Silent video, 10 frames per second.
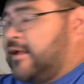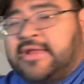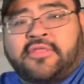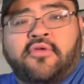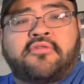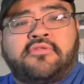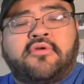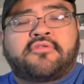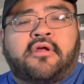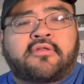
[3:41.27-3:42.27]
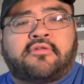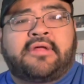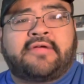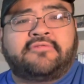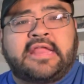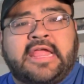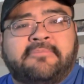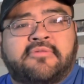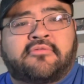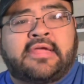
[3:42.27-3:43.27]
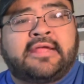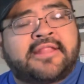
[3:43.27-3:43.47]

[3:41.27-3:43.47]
Now, those notes also have names, okay?